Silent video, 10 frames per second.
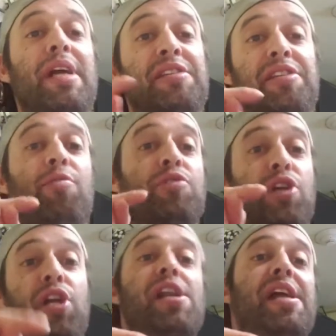I said it was a
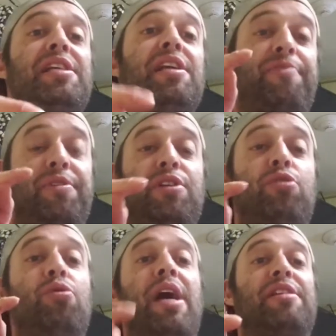good idea for these
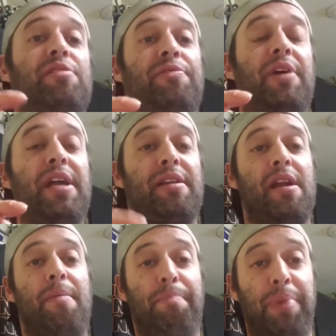two guys to fight,
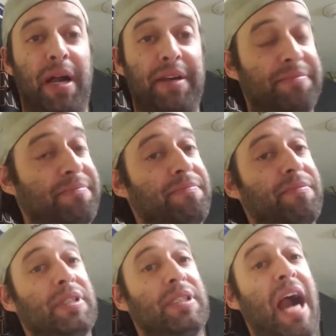but
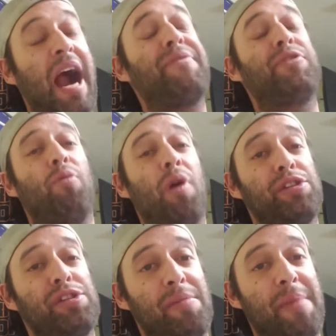after
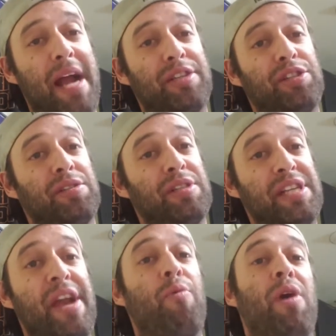watching the match,
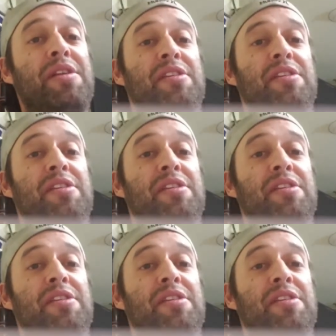it was